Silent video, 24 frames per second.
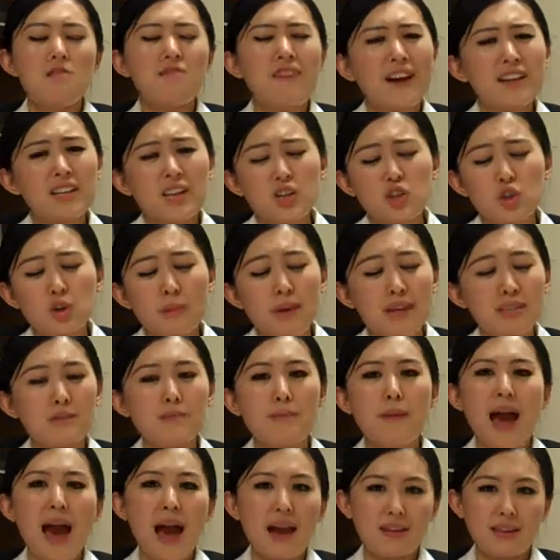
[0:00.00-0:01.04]
Financial
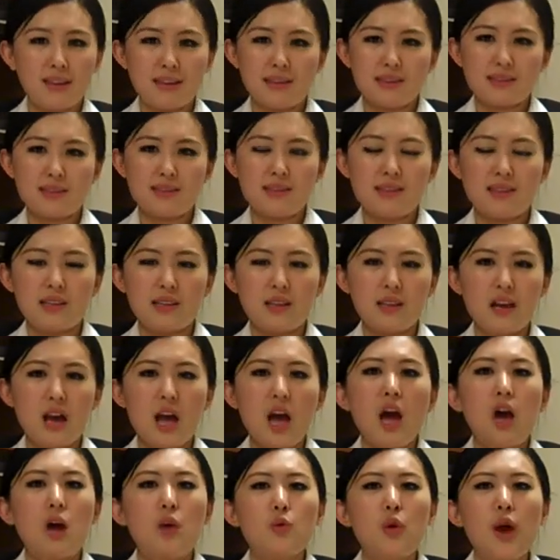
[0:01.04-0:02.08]
mathematics
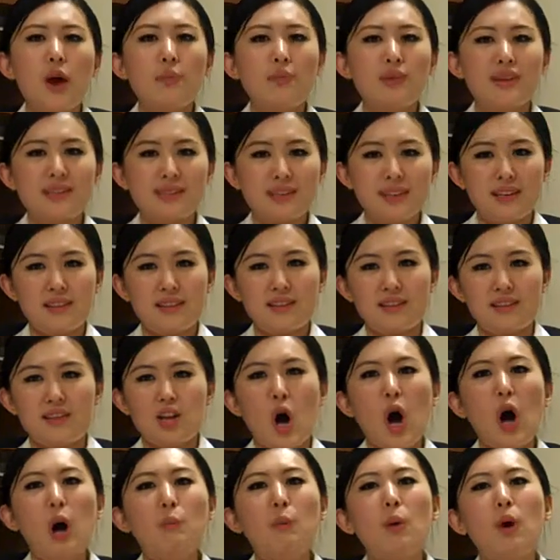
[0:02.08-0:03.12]
represent
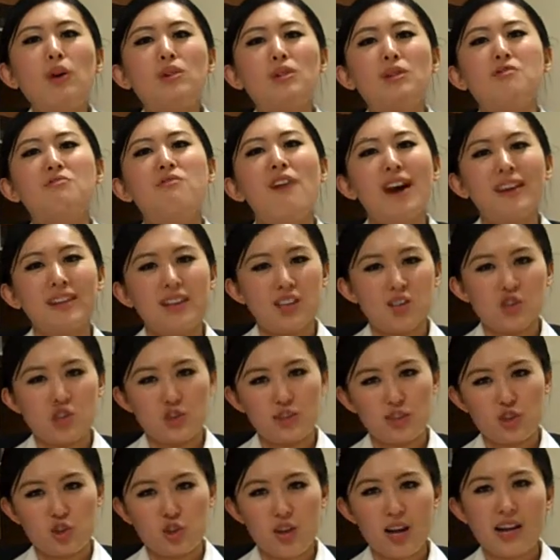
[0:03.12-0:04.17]
all modern
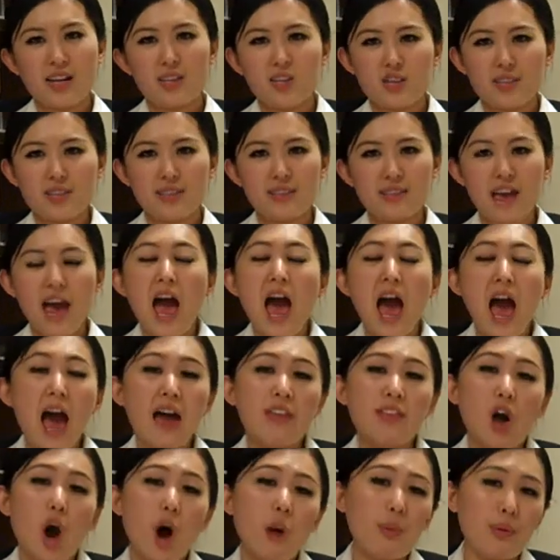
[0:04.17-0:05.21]
financial strategies
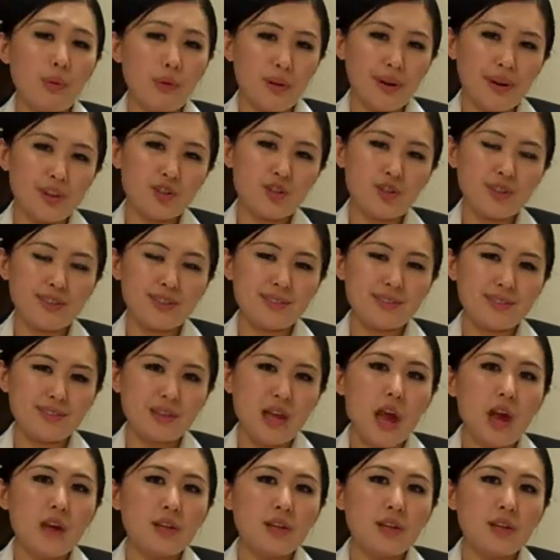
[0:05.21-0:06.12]
and operations